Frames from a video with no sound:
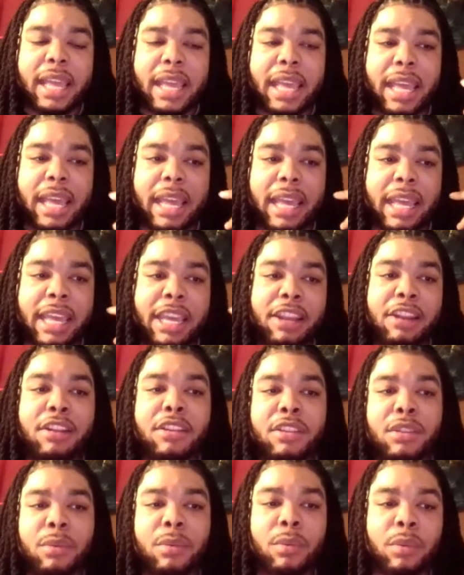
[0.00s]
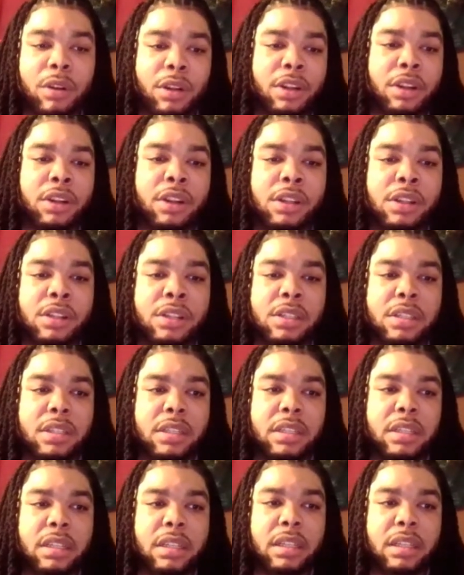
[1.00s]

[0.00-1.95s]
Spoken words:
and hear the words